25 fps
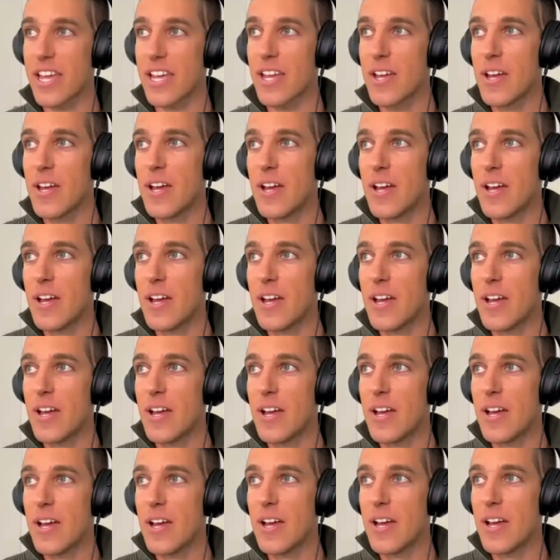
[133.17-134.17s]
like,
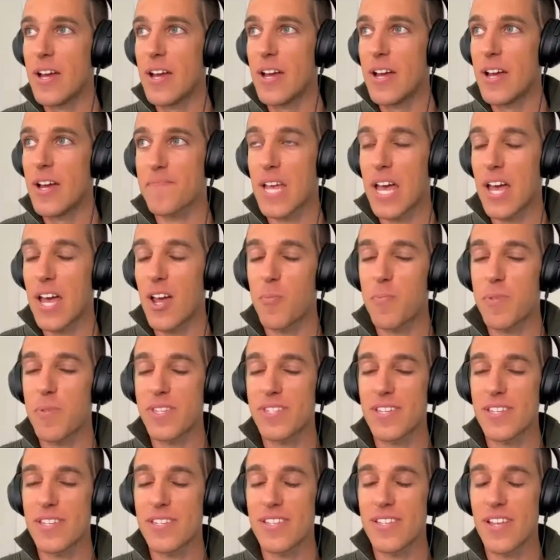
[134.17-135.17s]
I hope
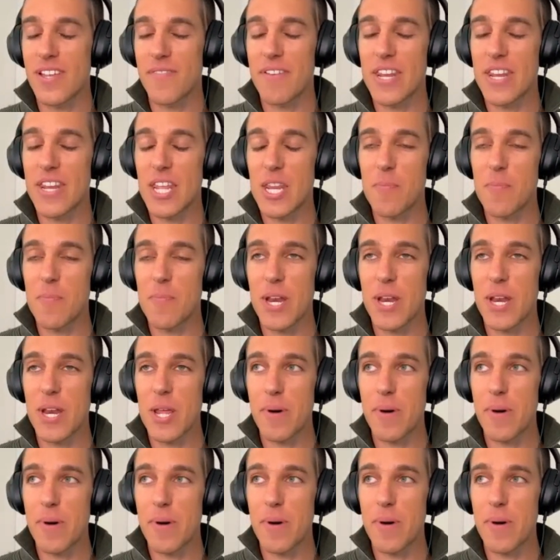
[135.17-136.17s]
this doesn't offend anybody,
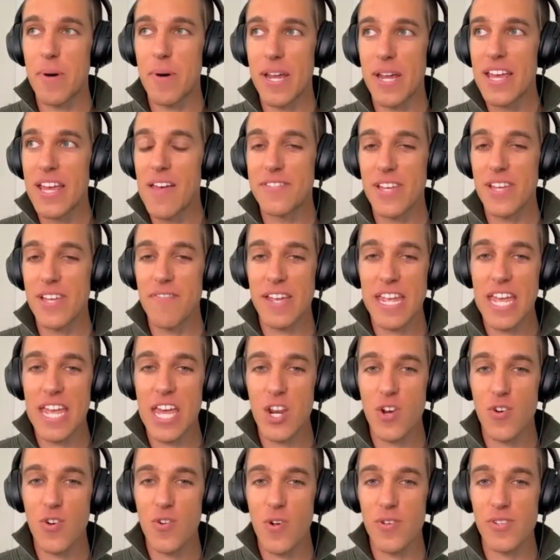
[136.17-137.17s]
but if
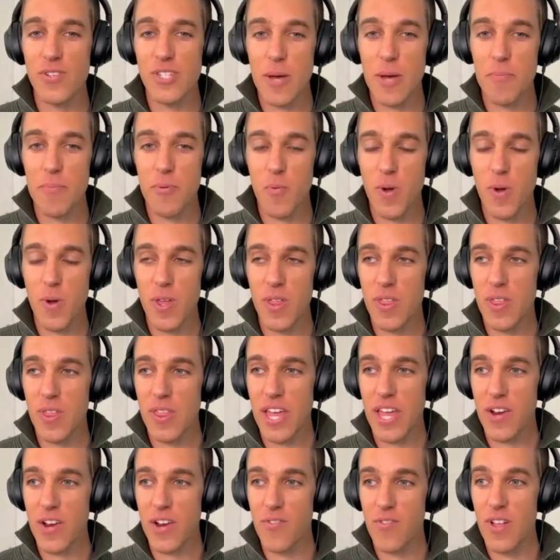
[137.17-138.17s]
a kid grows up
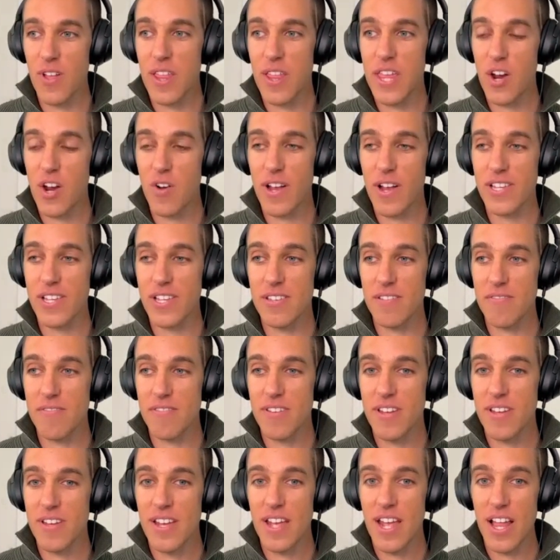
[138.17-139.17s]
with like really
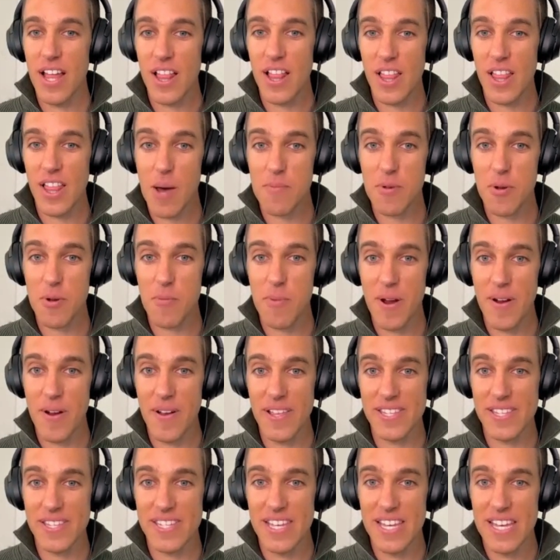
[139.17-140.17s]
aggressive helicopter
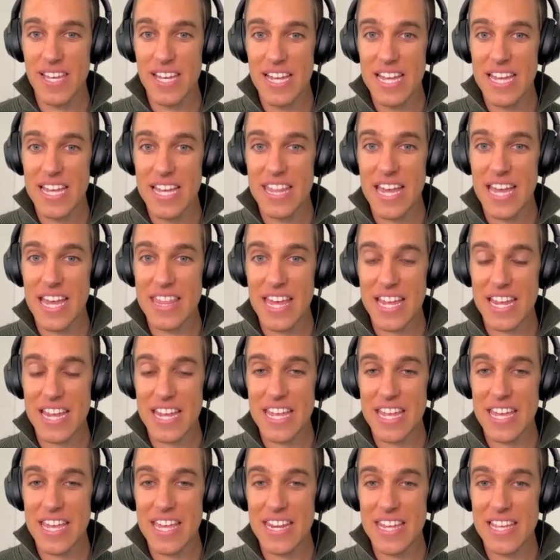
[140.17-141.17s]
parents,
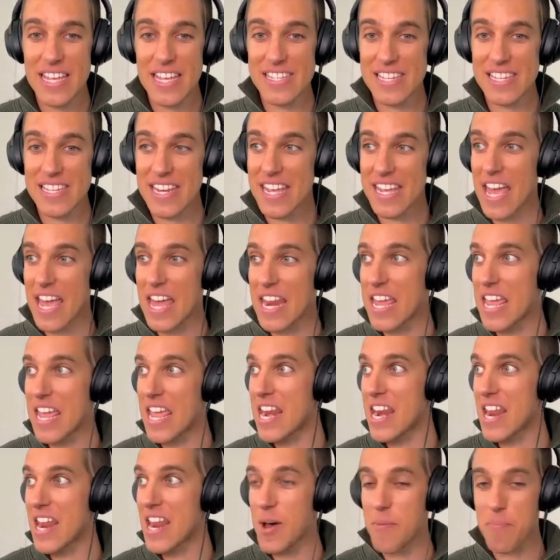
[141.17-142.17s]
that kid is going to get
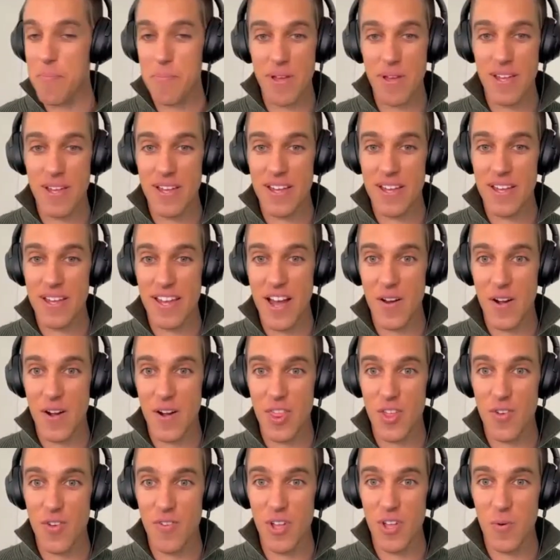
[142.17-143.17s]
eaten up out in
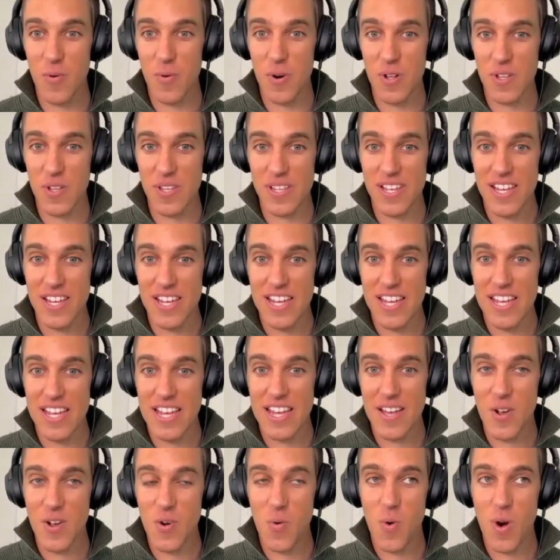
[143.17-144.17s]
the real world.
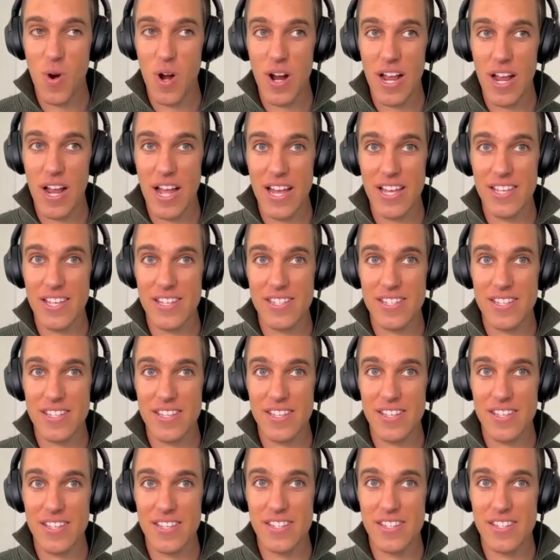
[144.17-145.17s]
Whereas
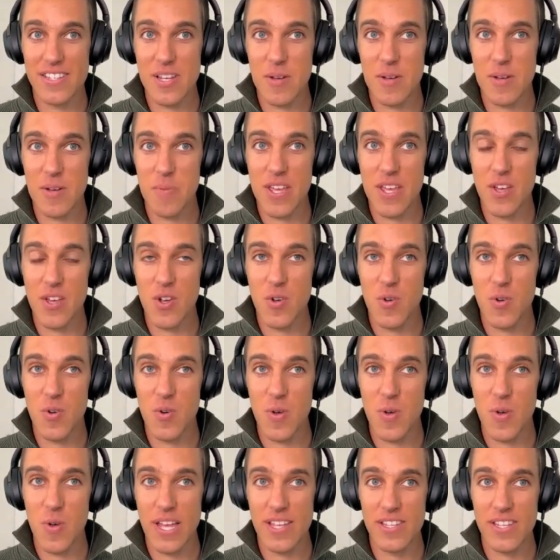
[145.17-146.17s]
somebody
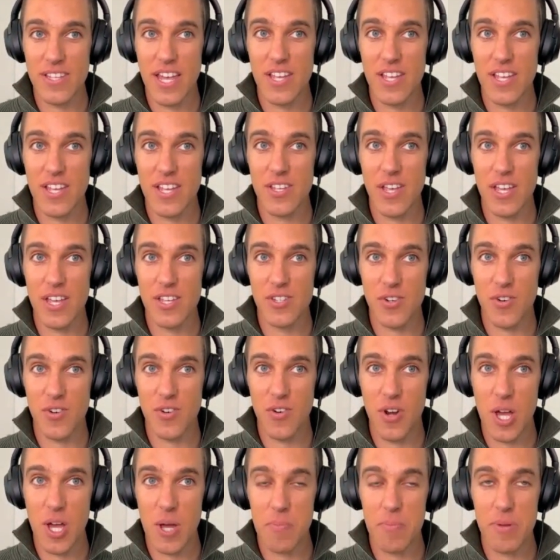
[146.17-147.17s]
who has
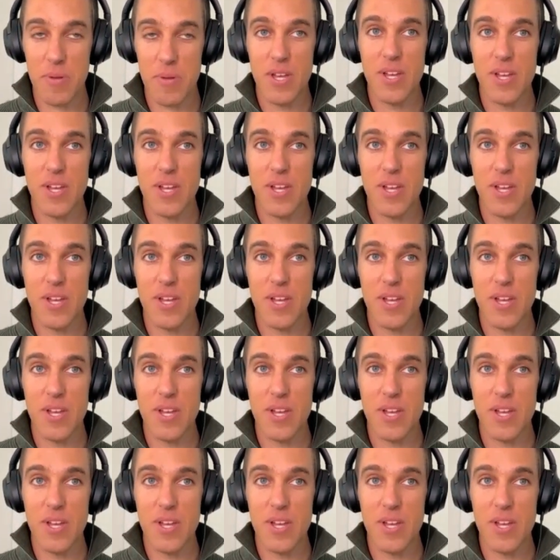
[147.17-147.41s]
grown up